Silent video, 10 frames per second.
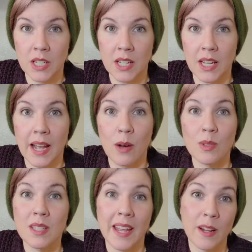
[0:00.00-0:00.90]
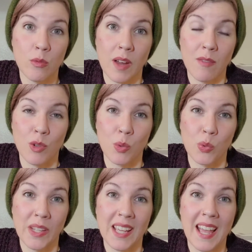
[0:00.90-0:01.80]
it outside of
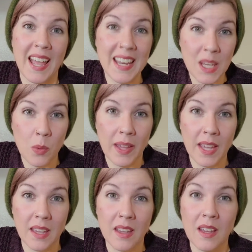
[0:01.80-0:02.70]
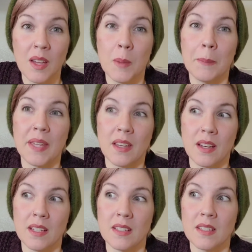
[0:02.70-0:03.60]
Ravelry anyway,
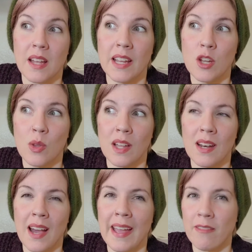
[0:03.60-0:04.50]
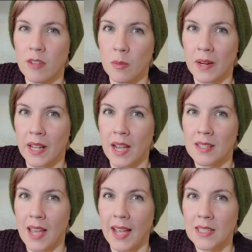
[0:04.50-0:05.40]
because I know that not everybody
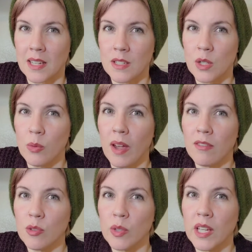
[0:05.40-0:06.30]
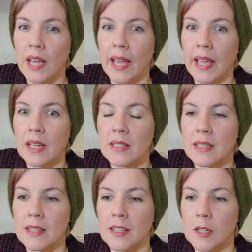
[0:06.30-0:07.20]
has access to Ravelry, and
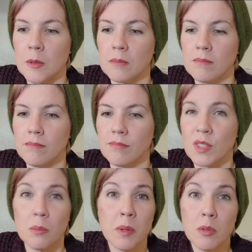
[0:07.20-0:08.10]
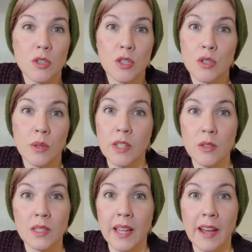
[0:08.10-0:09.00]
some people just don't
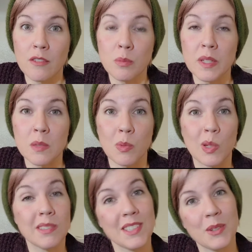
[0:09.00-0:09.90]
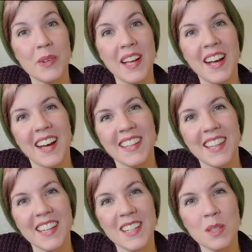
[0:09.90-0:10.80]
use it out of principle. So I'd
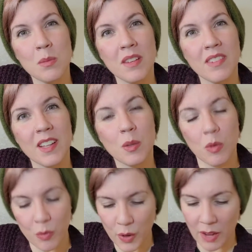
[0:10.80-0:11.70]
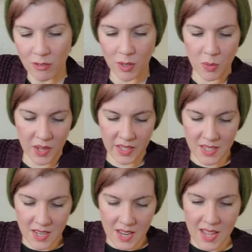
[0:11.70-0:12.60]
like it to be available for everyone.
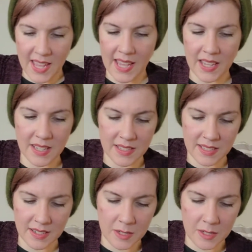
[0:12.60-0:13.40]
And